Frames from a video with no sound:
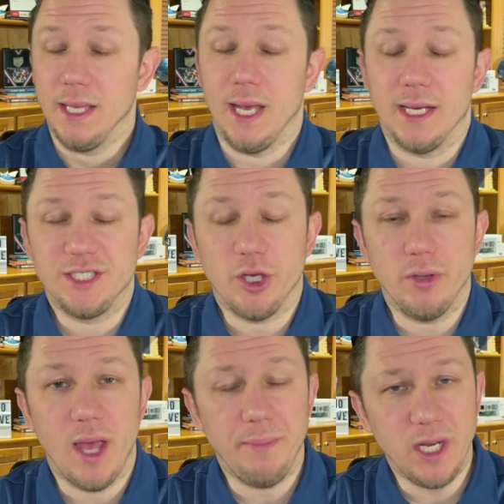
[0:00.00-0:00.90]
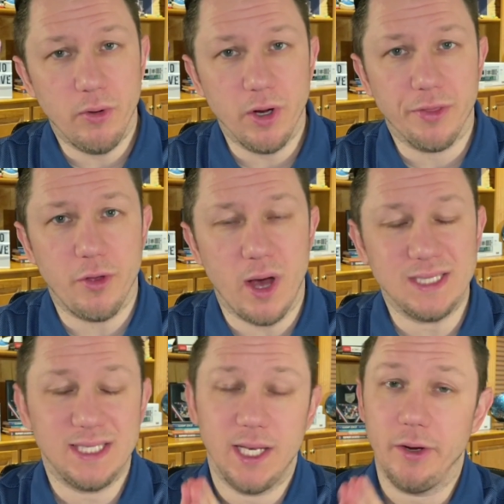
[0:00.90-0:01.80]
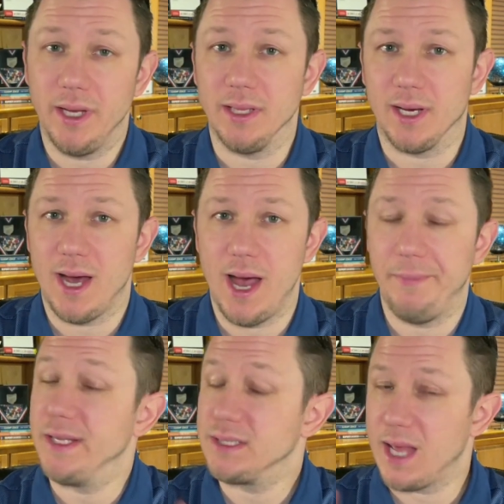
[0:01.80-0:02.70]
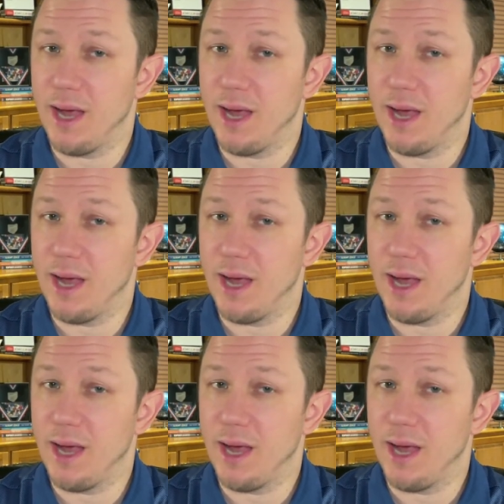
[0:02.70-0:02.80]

Yeah, so let me know your thoughts here in the comments.